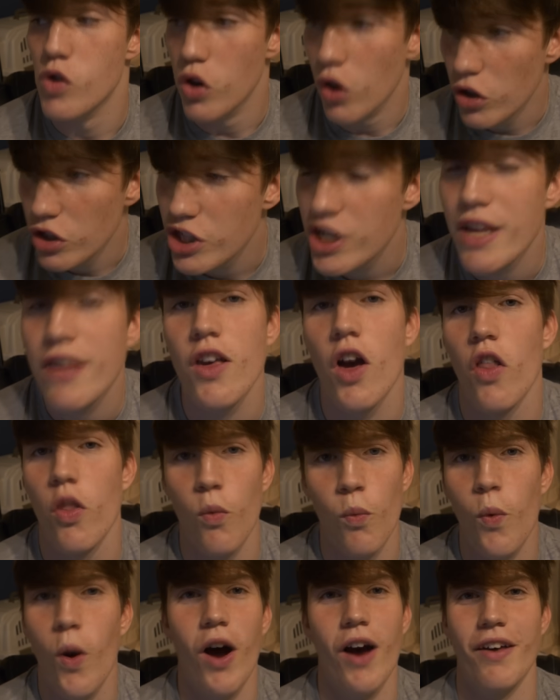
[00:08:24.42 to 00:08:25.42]
Lunges are
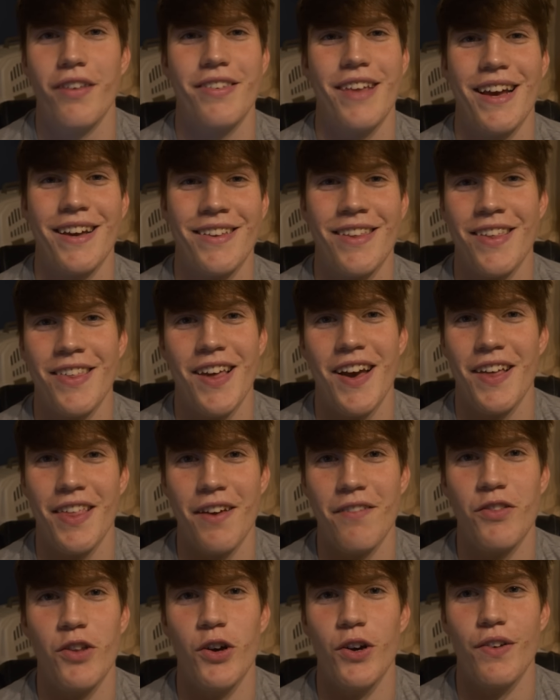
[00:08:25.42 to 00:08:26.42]
the worst exercise
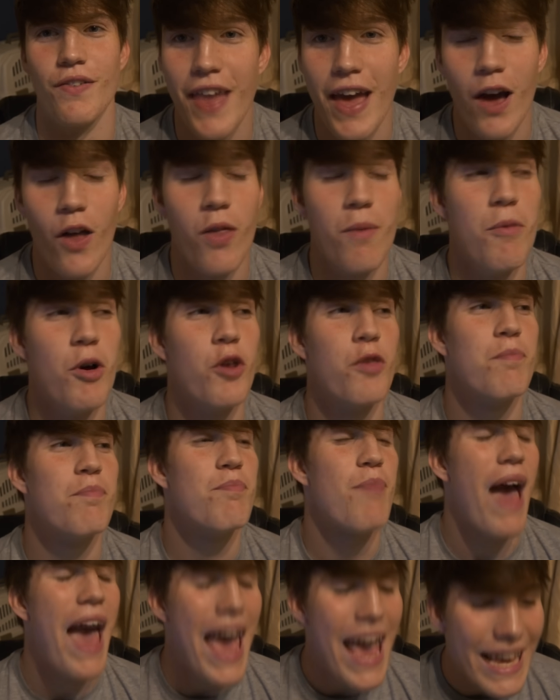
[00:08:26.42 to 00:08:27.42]
I've done. They are the most
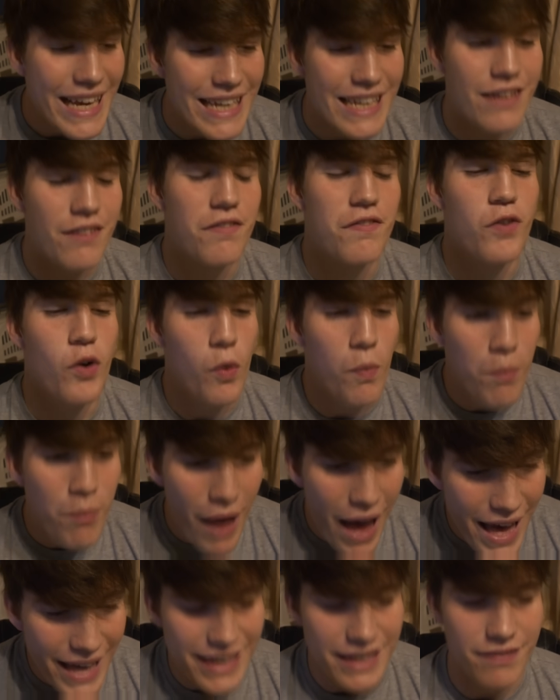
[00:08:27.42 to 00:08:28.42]
painful
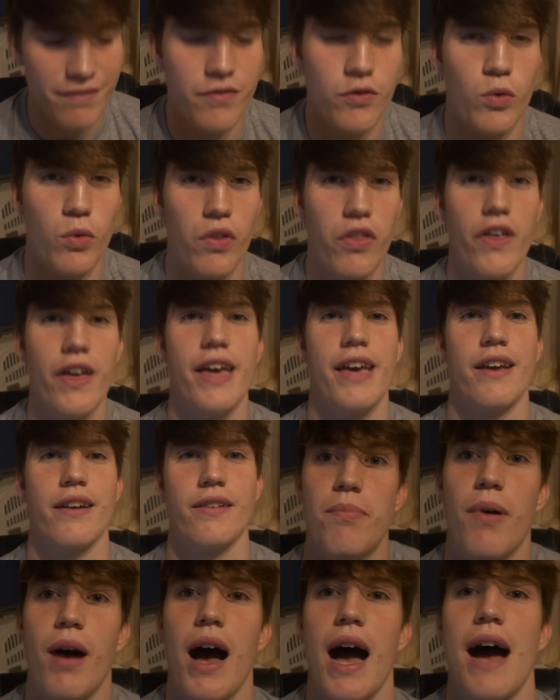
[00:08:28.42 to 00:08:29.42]

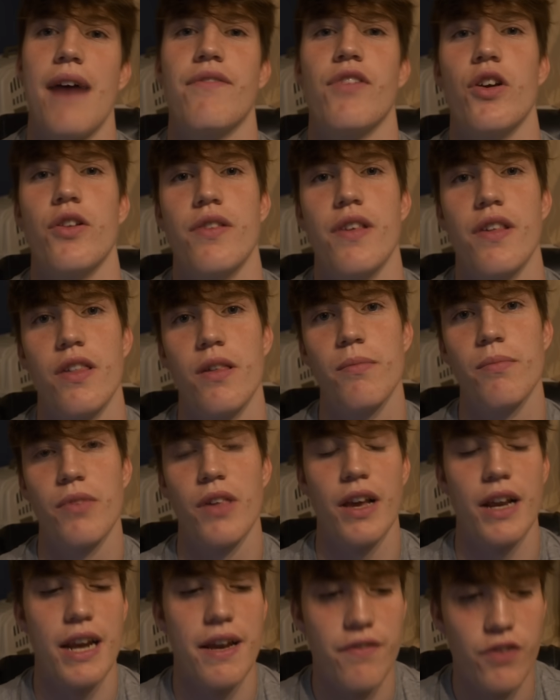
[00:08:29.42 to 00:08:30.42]
thing, but I have noticed some
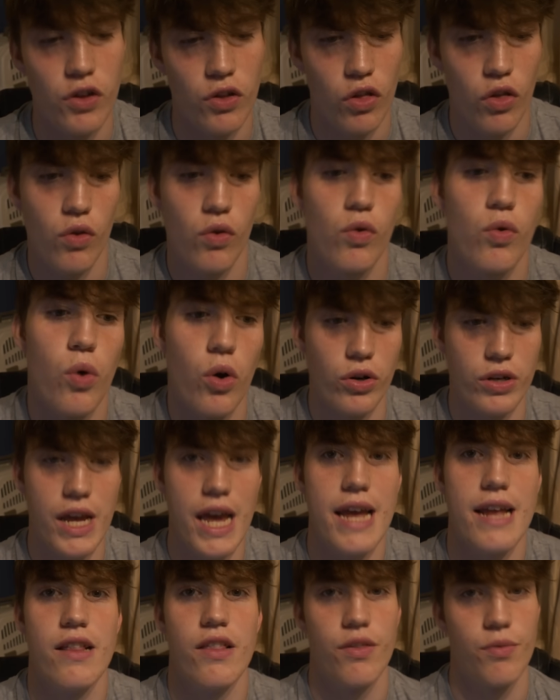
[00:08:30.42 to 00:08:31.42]
significant quad
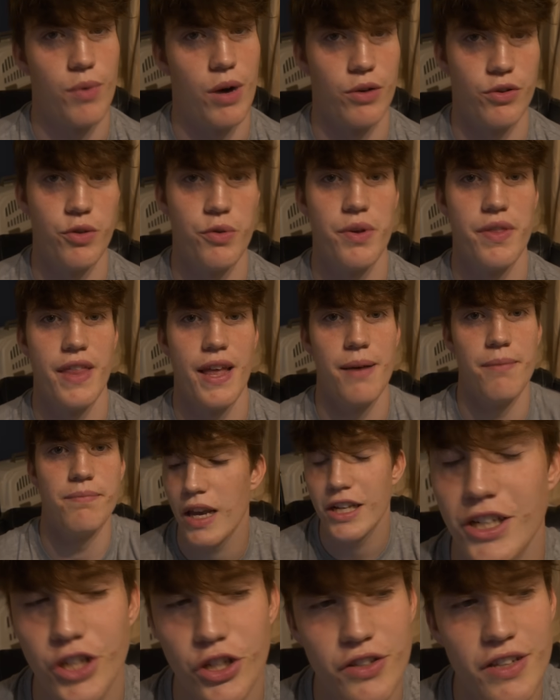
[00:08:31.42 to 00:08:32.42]
gains while doing them.
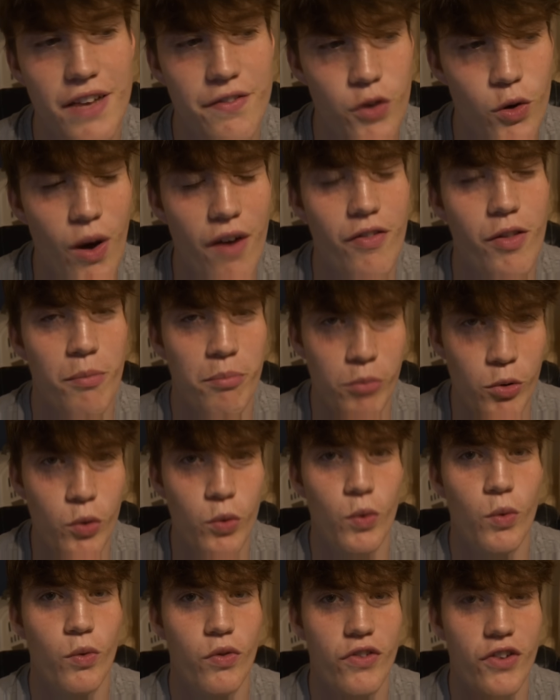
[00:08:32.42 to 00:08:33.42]
It's just if you have the
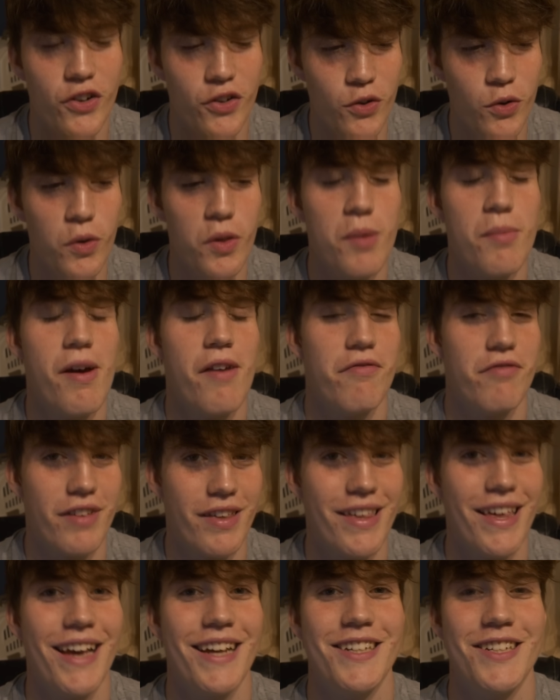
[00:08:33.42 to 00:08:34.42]
balls to do them every
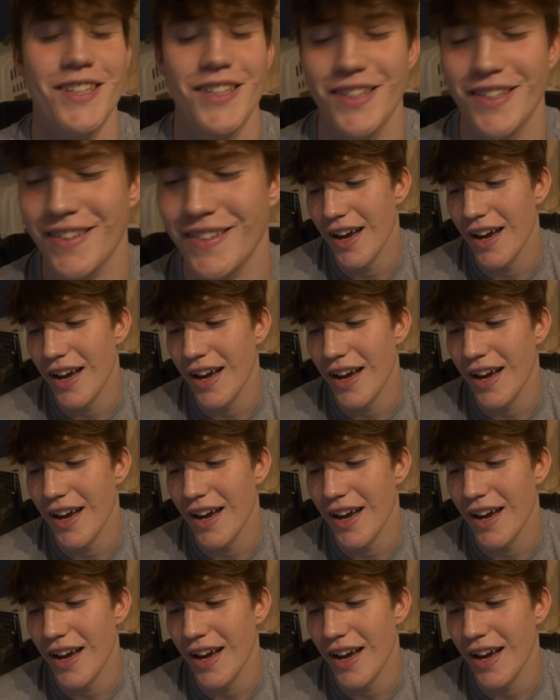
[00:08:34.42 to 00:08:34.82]
session.